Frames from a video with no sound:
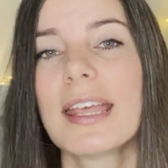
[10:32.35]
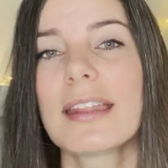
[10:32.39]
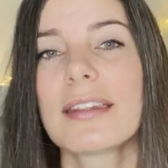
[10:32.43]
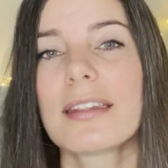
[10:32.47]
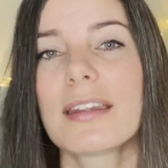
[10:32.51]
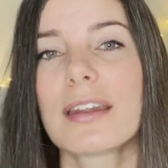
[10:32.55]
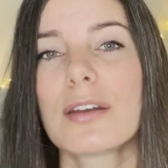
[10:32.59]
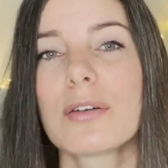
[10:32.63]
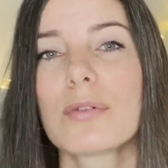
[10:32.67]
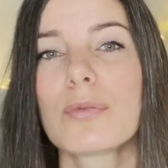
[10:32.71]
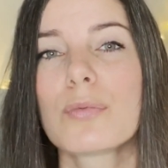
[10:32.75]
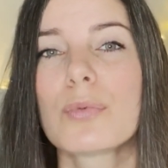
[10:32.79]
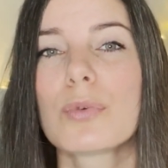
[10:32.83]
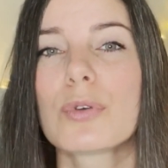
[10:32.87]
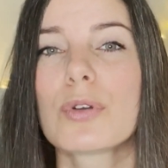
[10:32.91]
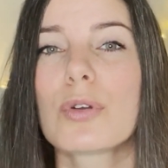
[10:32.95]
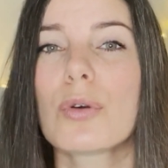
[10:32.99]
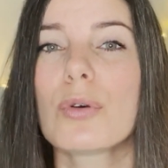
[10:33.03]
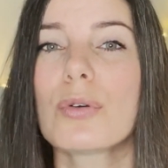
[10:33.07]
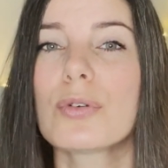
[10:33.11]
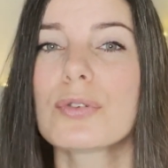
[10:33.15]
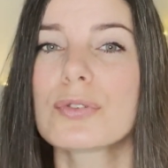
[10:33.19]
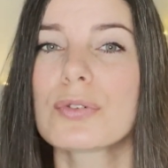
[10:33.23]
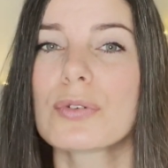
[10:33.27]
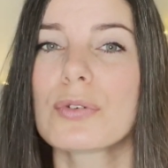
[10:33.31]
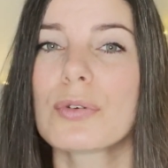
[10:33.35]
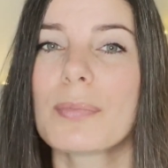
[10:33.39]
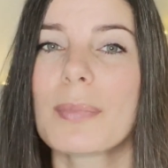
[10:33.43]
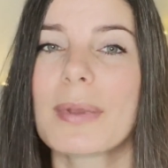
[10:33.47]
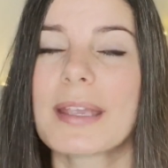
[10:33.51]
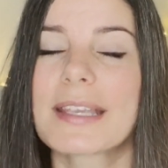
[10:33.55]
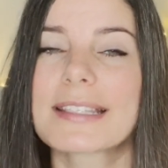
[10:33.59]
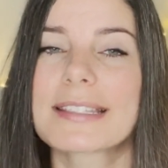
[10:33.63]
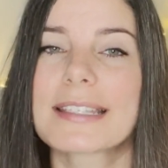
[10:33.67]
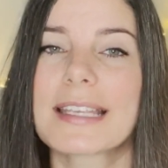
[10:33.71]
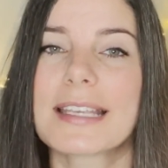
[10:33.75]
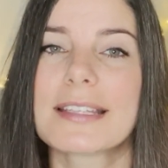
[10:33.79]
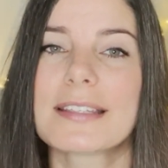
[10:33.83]
then it would also make
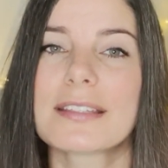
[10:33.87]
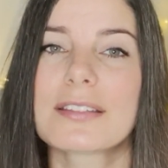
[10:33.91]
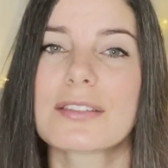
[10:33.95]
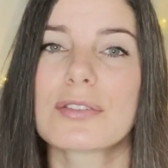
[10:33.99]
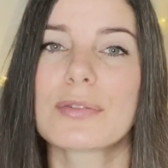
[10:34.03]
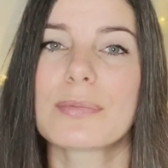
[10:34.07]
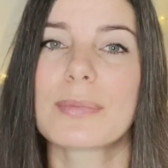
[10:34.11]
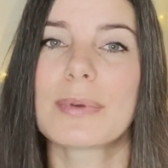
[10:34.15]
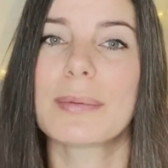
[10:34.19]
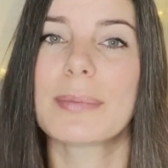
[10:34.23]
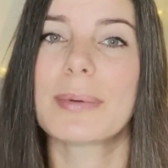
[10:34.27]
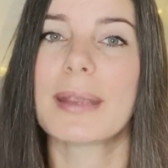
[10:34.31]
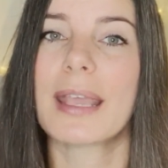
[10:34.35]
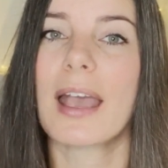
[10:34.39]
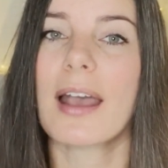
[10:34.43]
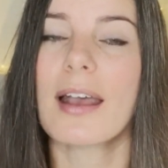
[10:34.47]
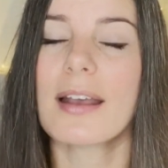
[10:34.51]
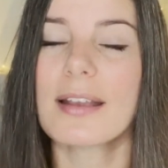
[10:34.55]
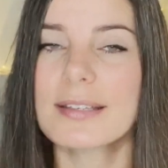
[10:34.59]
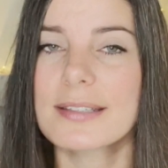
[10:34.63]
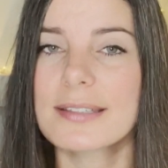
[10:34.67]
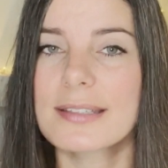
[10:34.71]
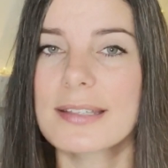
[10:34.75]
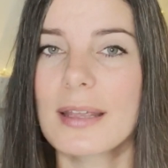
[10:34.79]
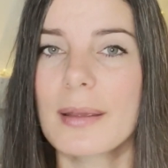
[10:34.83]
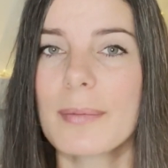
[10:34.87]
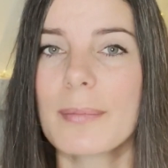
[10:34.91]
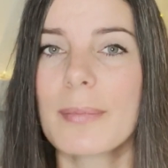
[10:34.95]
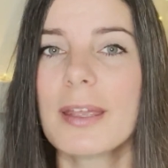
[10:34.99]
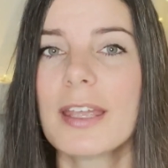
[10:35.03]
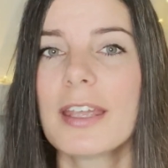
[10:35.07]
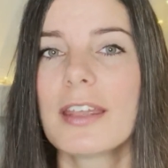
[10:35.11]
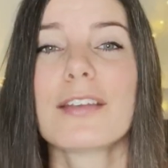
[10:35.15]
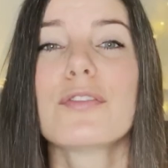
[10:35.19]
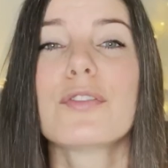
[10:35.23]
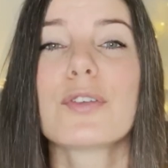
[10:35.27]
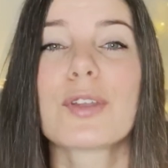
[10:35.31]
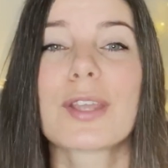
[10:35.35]
sense to maybe ask them
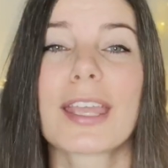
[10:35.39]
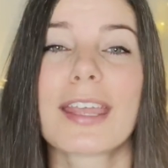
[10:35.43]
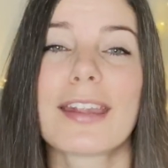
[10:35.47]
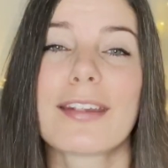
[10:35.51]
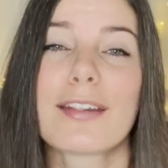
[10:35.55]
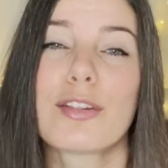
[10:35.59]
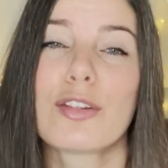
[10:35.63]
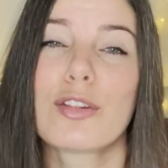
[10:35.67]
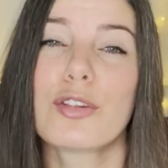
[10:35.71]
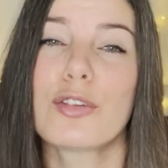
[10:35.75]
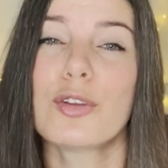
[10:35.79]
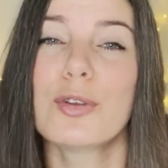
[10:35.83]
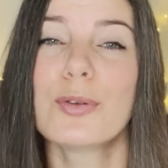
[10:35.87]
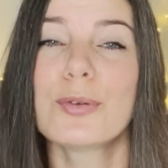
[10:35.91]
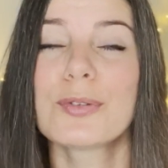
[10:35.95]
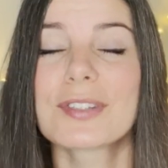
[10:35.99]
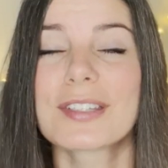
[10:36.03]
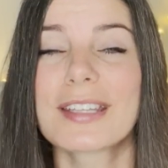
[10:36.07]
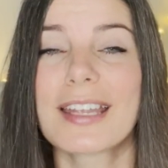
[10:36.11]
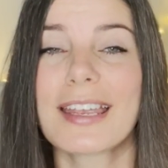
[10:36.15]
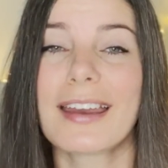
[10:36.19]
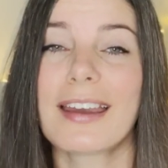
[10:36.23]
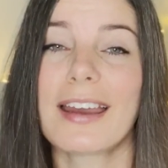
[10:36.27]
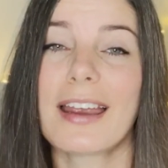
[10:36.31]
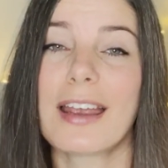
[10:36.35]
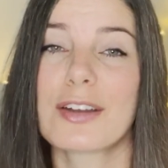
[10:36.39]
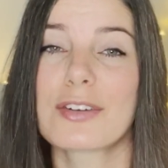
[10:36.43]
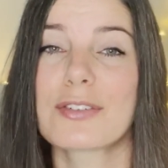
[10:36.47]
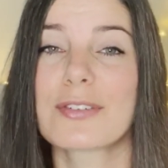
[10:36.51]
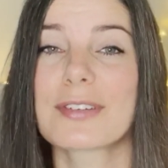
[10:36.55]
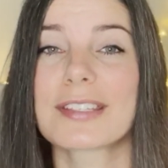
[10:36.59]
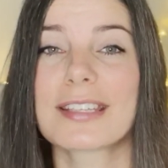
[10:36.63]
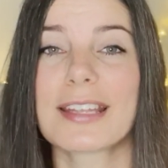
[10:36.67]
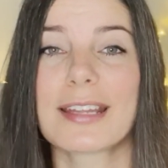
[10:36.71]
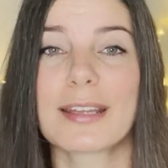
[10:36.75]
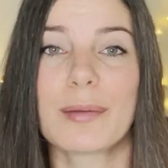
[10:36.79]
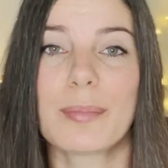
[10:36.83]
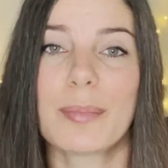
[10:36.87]
if you can use their
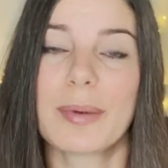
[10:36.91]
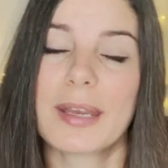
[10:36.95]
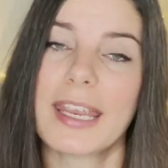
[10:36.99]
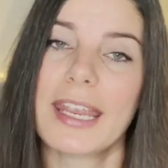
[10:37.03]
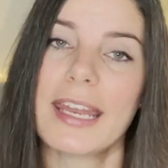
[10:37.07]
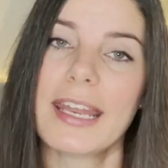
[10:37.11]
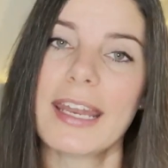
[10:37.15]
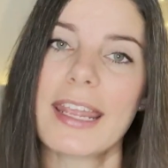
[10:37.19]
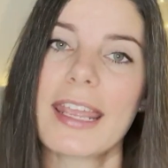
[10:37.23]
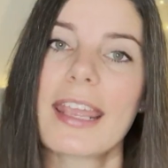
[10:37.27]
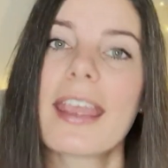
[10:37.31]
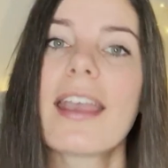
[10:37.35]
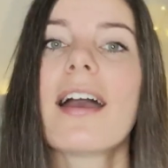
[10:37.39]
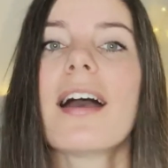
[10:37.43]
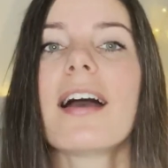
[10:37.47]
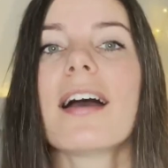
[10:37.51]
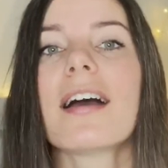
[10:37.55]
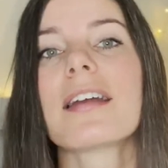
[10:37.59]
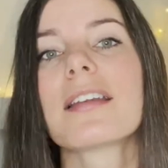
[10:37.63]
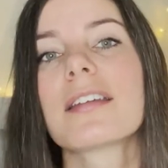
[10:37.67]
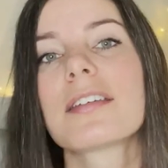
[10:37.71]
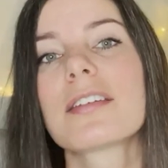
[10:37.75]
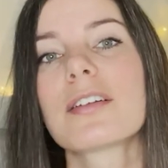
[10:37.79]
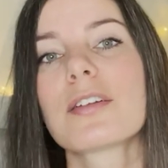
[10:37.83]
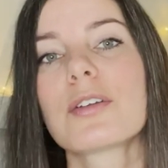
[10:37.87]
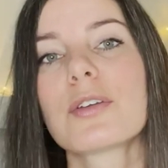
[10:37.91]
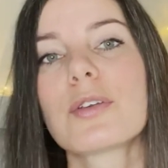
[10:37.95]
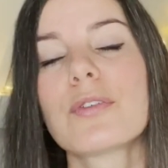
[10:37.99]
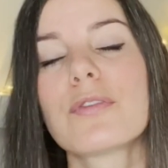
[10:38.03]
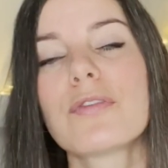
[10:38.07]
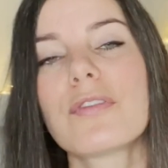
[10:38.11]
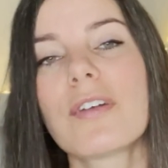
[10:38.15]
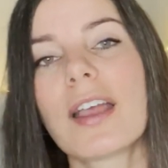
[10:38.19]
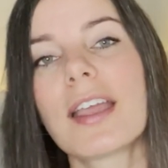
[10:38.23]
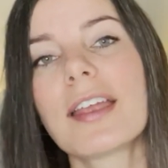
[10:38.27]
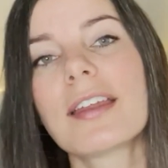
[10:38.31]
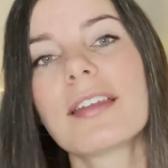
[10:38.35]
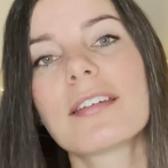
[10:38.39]
address at the beginning until you
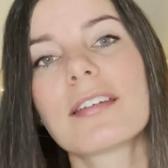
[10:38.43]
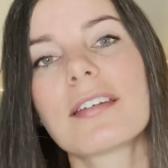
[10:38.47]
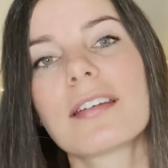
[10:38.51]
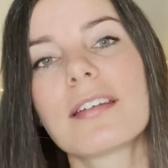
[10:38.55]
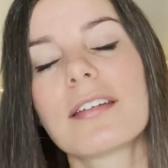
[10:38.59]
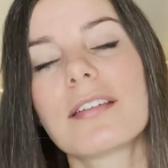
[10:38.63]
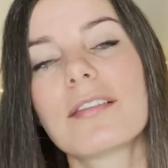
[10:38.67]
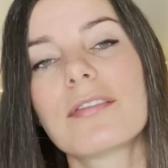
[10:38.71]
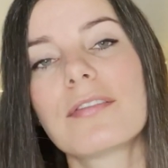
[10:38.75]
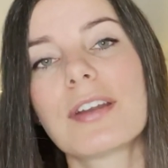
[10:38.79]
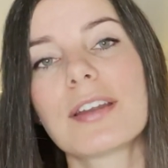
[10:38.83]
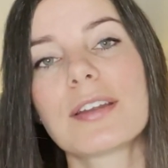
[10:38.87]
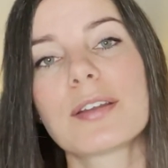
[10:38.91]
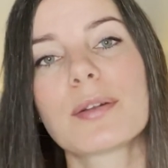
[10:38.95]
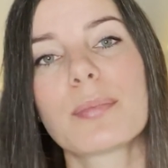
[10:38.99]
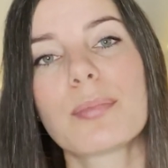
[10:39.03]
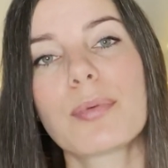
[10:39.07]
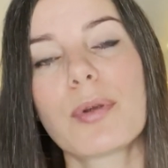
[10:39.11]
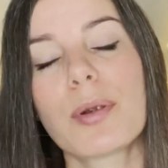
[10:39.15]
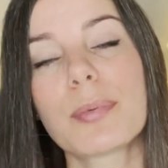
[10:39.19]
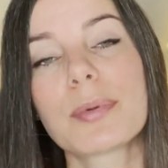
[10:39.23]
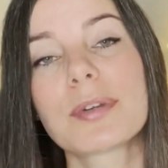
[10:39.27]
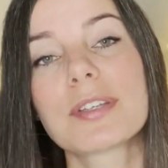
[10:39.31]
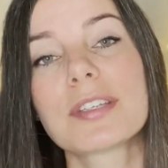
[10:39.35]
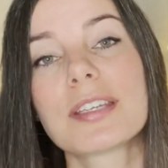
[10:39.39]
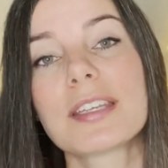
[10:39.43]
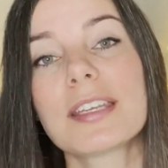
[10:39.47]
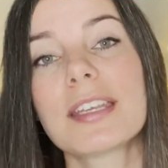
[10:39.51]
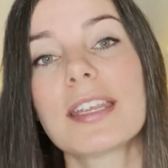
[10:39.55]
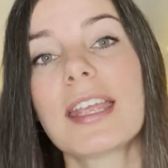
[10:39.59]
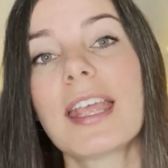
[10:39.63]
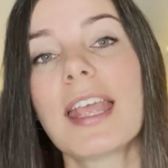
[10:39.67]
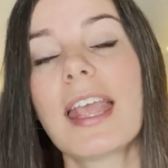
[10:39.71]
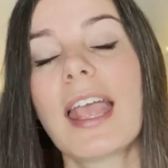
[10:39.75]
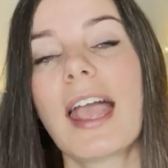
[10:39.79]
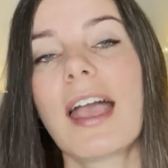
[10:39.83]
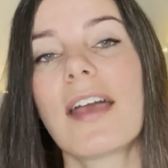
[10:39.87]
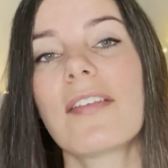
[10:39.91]
find a rental property,
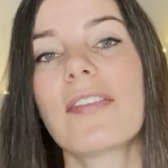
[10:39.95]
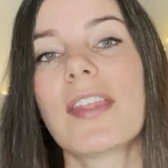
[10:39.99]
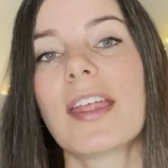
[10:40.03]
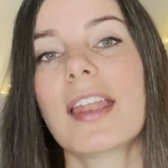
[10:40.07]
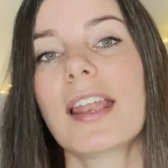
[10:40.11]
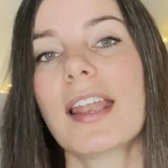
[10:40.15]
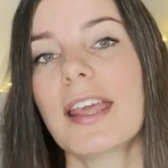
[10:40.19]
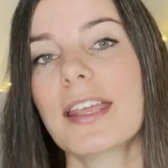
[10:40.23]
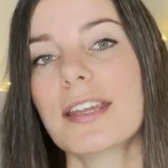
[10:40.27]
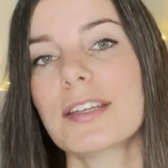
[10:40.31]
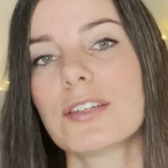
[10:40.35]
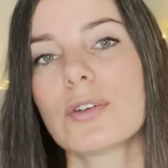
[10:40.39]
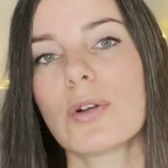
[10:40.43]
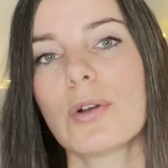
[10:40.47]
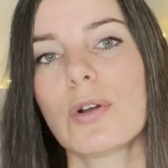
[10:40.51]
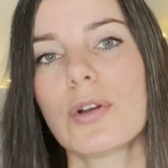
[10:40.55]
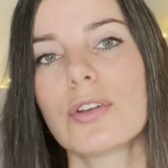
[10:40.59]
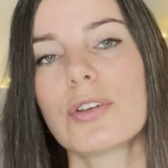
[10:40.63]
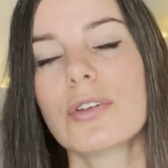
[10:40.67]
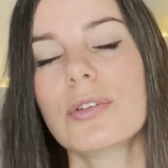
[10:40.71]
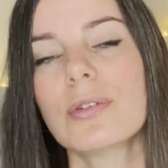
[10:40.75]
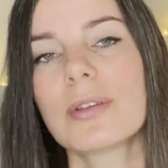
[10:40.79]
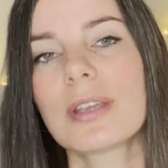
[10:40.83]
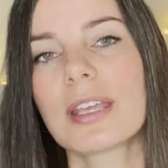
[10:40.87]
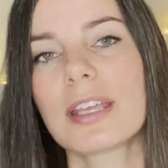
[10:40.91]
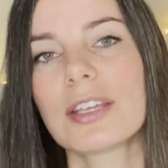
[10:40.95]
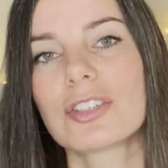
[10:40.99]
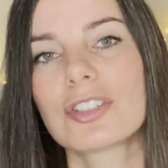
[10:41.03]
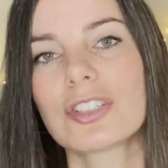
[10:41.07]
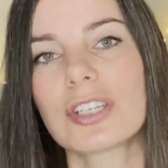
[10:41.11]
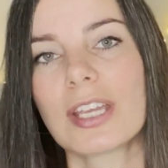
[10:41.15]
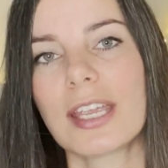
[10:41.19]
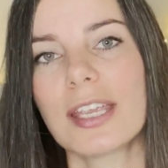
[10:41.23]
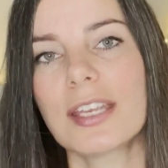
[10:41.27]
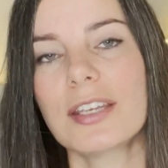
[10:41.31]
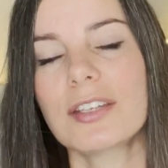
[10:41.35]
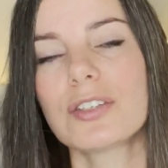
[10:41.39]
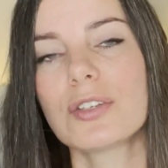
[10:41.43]
and then later on you can
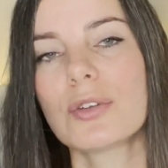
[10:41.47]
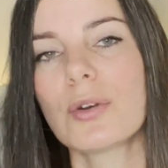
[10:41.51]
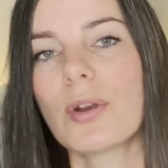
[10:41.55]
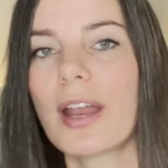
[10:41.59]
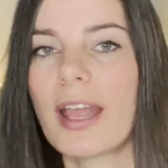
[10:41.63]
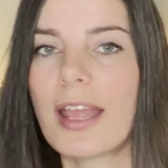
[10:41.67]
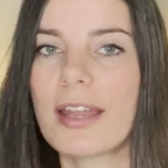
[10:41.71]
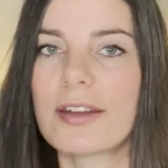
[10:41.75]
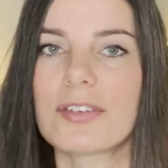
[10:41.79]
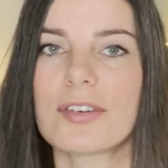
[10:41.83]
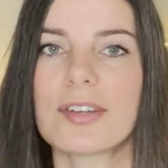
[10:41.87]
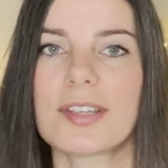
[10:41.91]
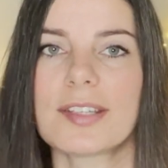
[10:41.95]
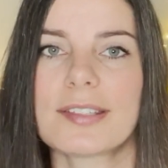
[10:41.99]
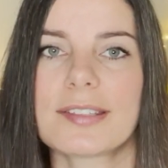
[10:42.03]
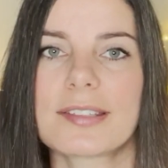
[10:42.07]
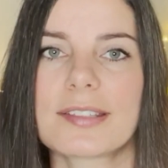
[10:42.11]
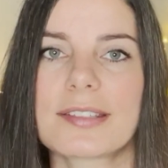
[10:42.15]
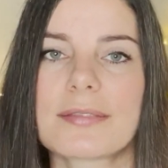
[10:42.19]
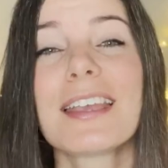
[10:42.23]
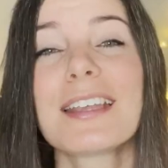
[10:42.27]
change your address.